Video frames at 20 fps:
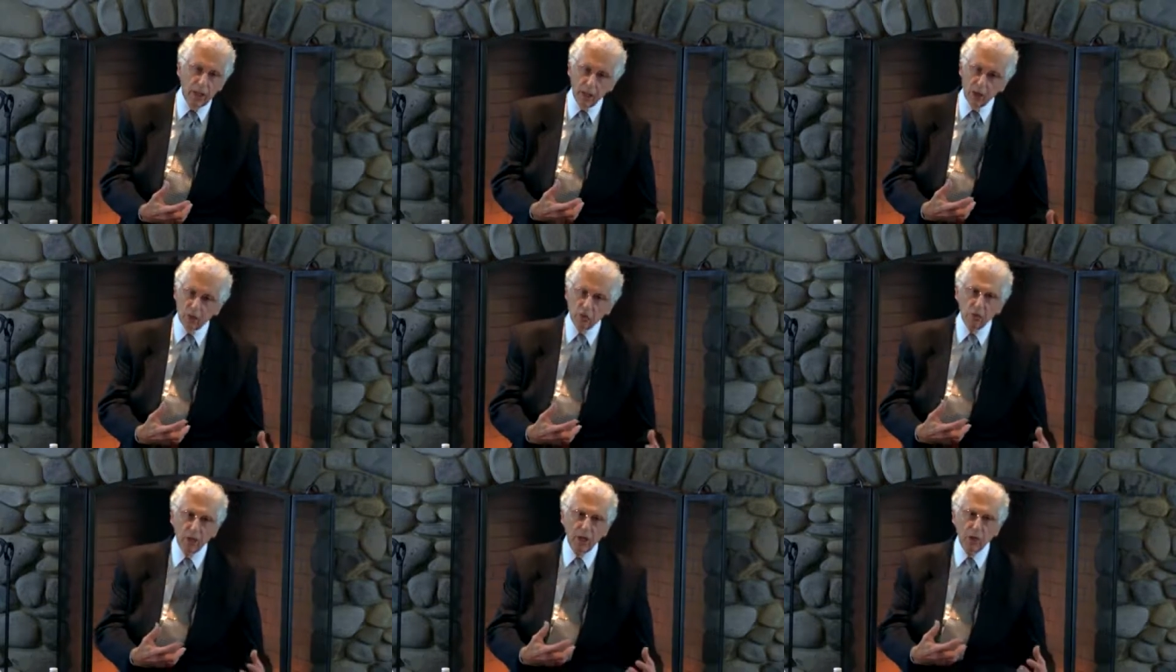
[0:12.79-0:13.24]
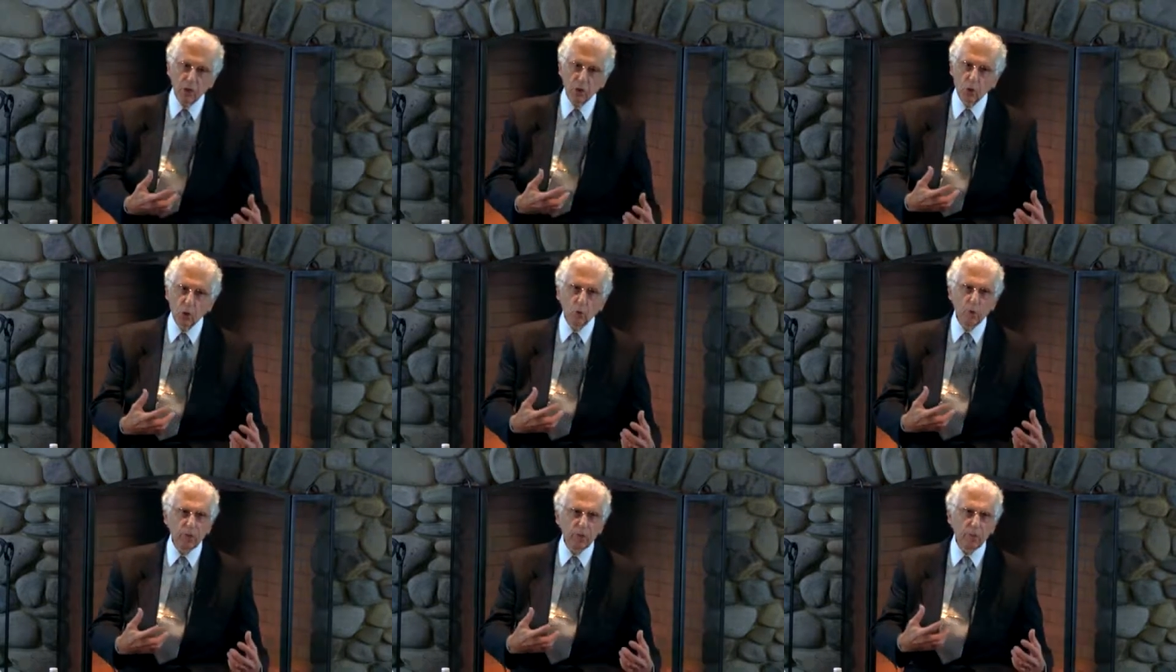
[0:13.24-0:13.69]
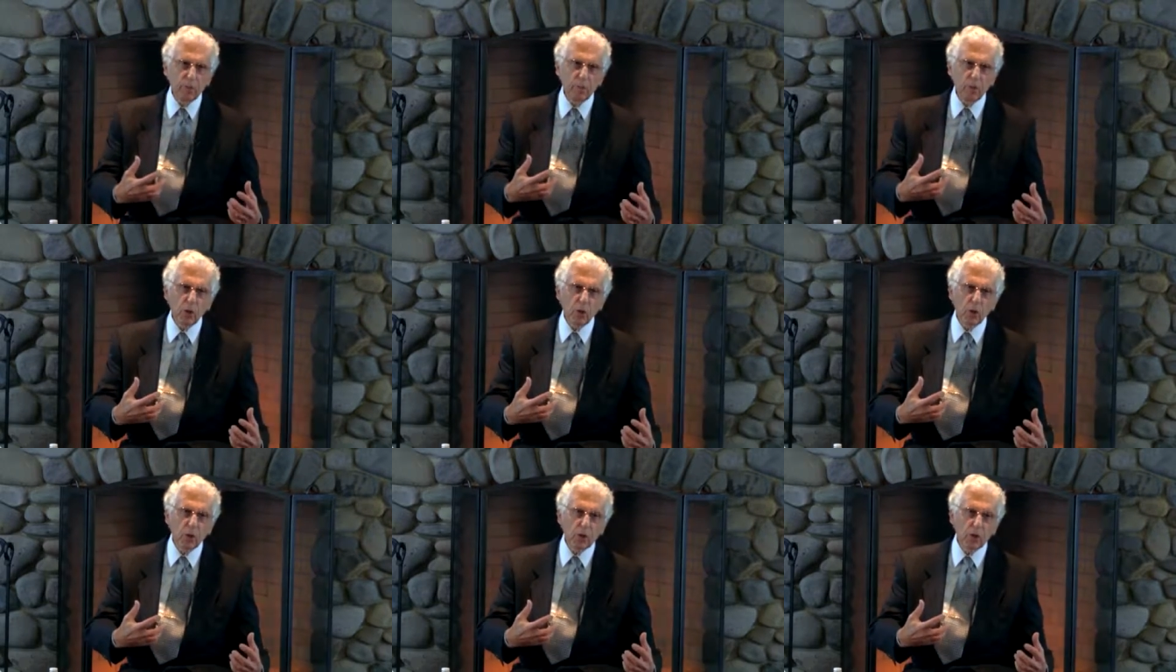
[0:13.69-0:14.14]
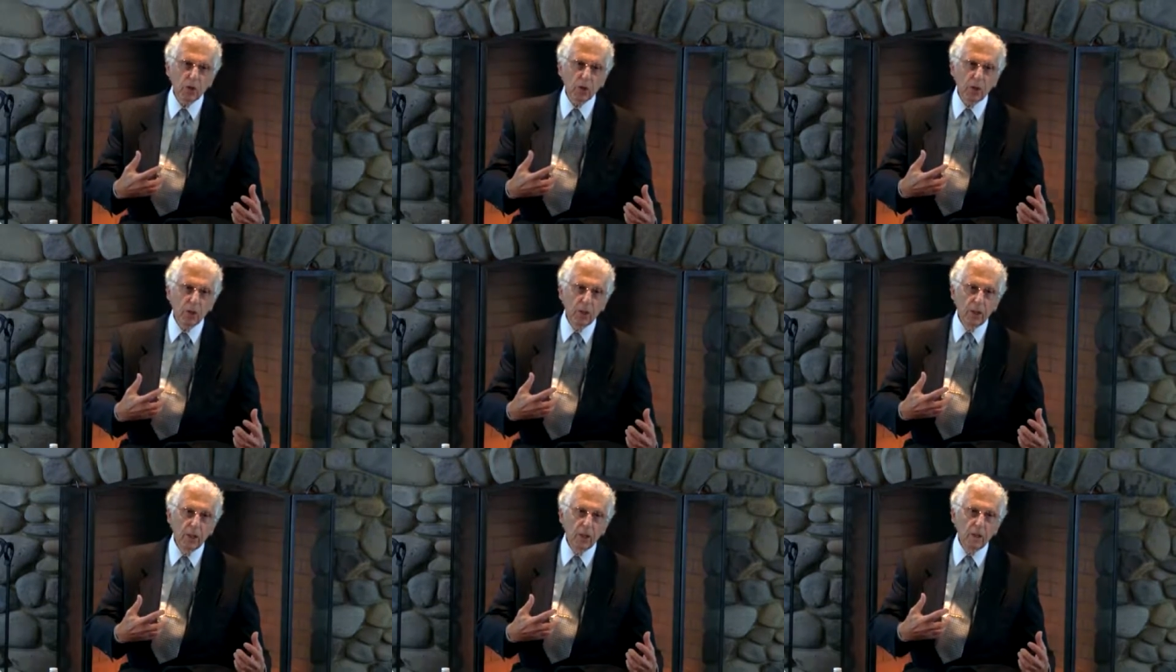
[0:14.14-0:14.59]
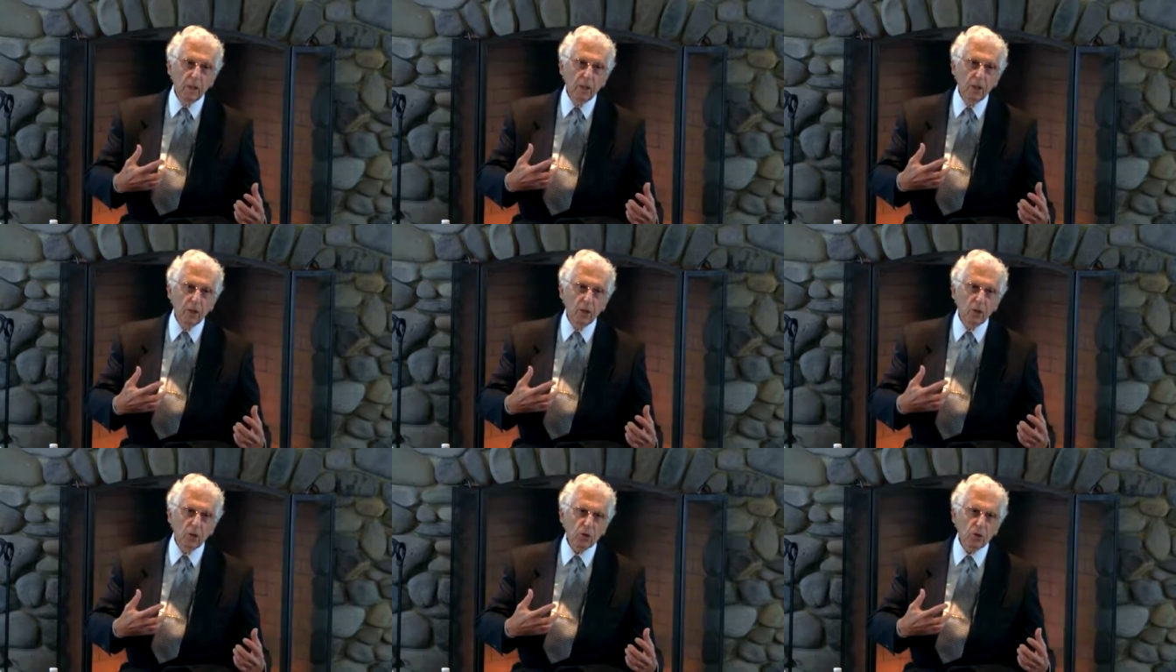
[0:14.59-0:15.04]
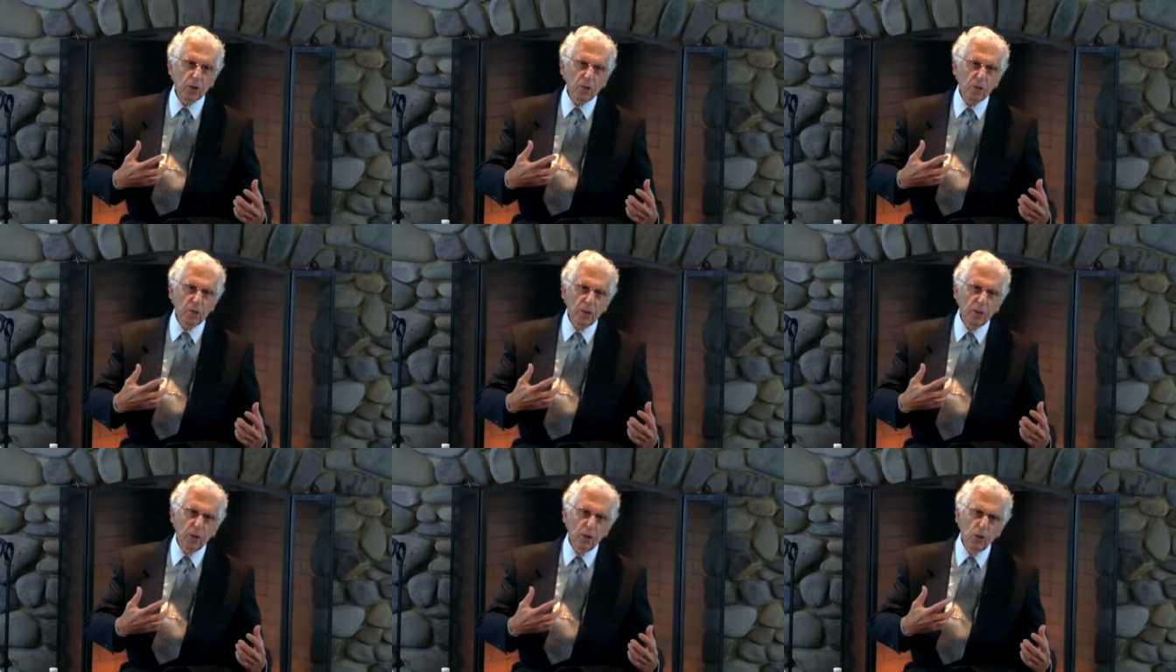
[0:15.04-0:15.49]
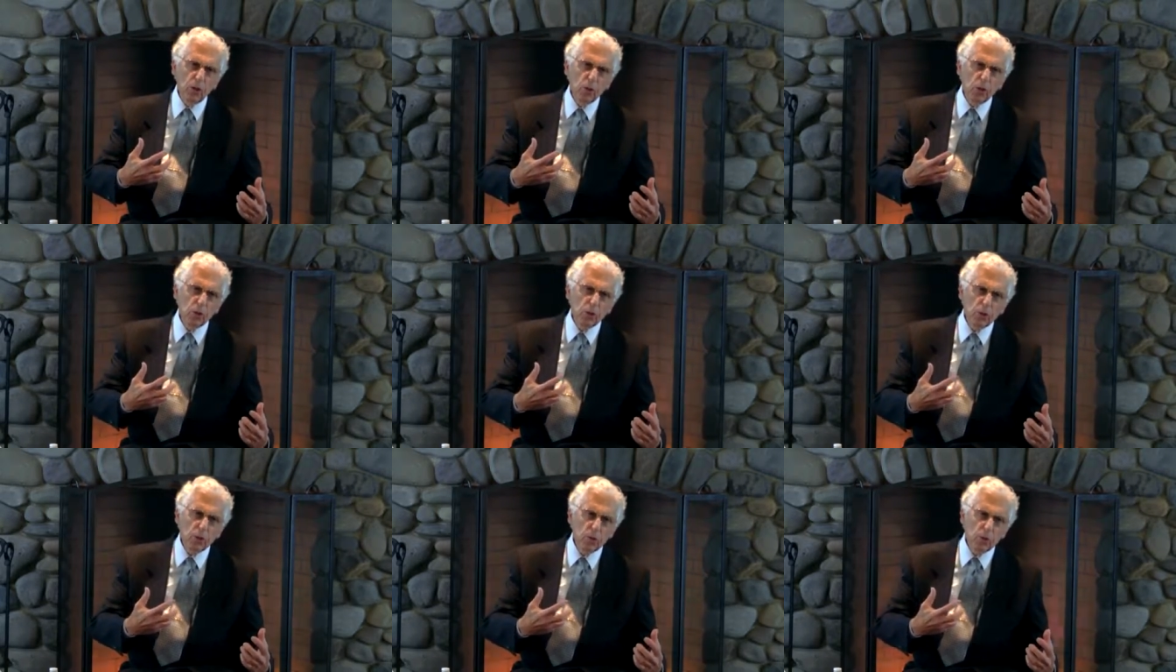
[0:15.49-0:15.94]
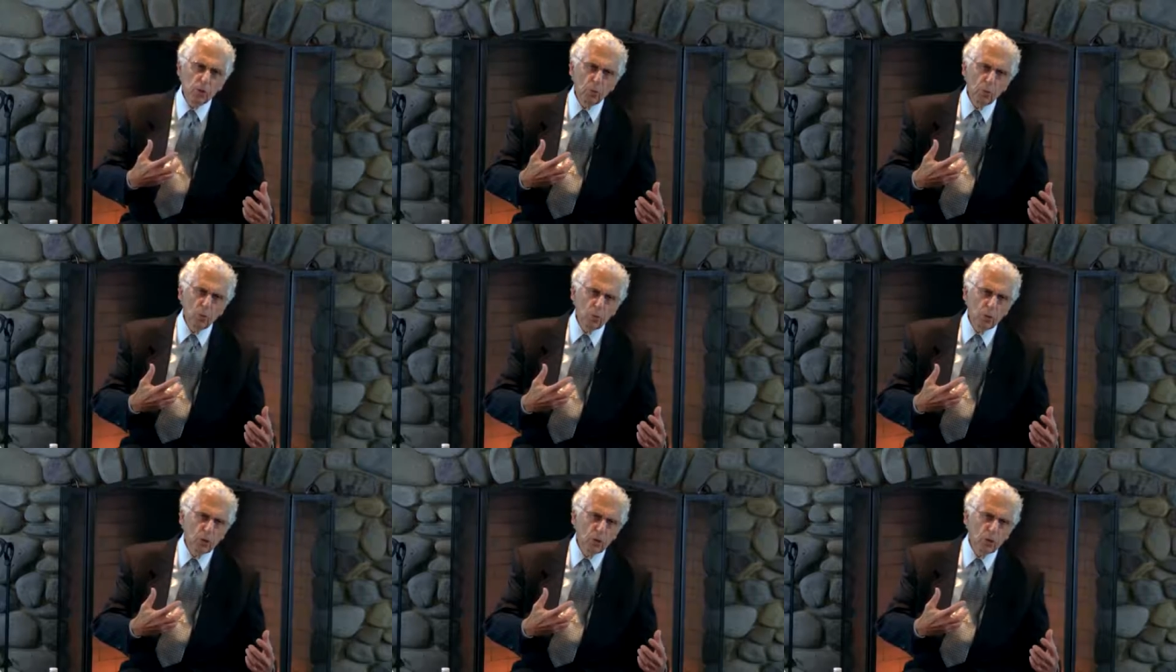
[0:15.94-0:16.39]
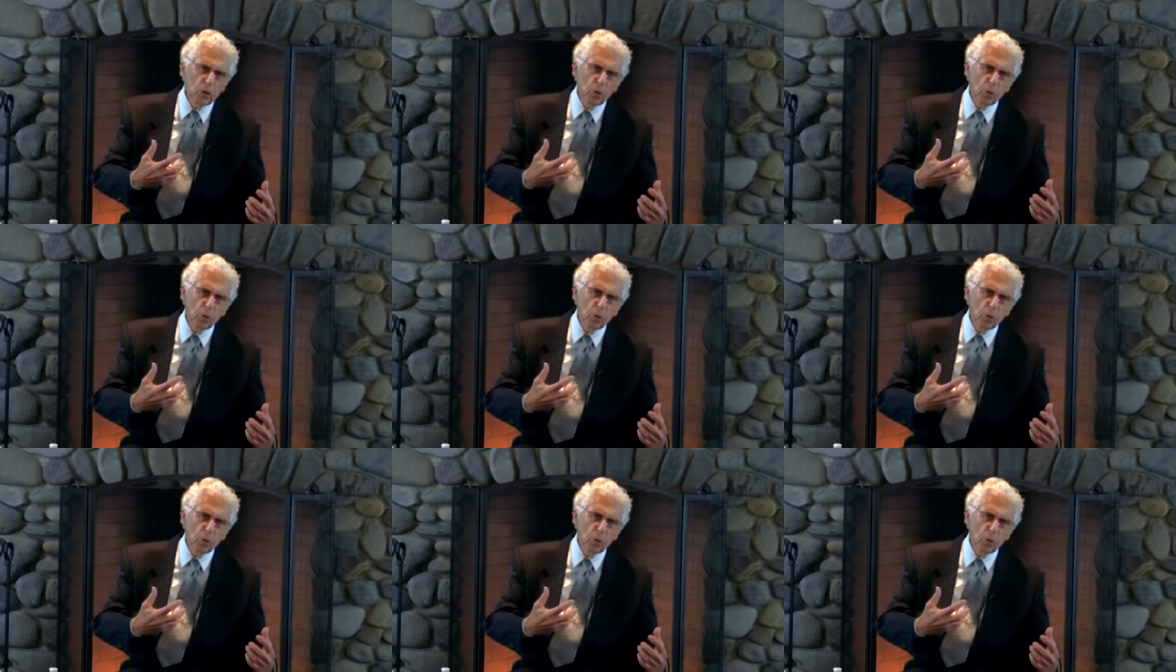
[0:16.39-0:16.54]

It drags you with it because the minute you